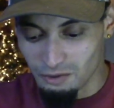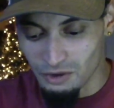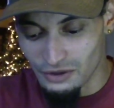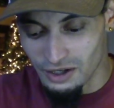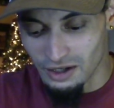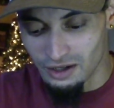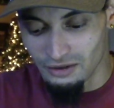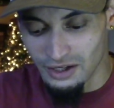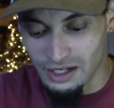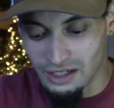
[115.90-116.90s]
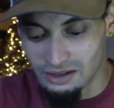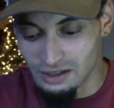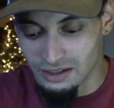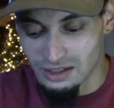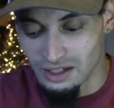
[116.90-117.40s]
when they eat
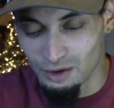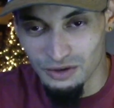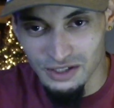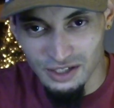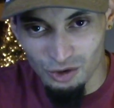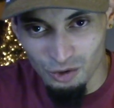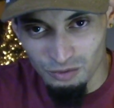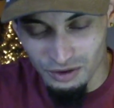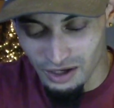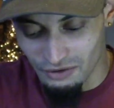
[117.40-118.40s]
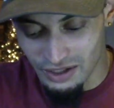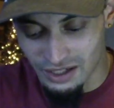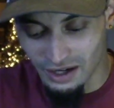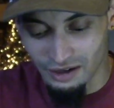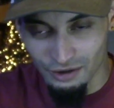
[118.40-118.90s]
this, they eat it with soup, and they
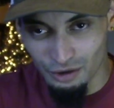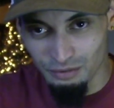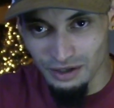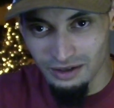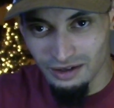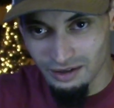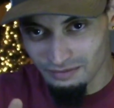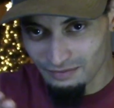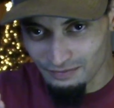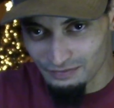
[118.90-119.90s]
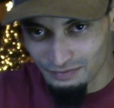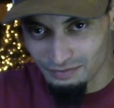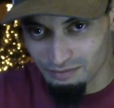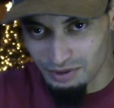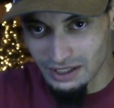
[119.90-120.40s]
take little bitty
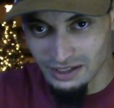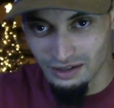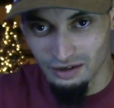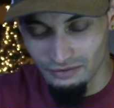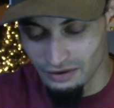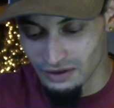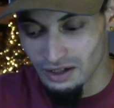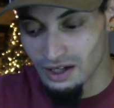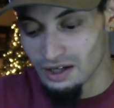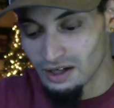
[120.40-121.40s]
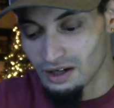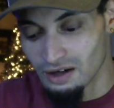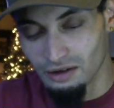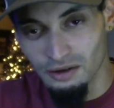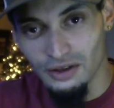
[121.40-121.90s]
pieces off of it.
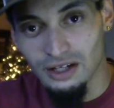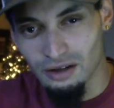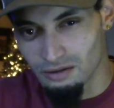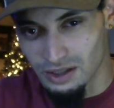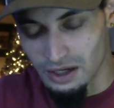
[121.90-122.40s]
Or they eat little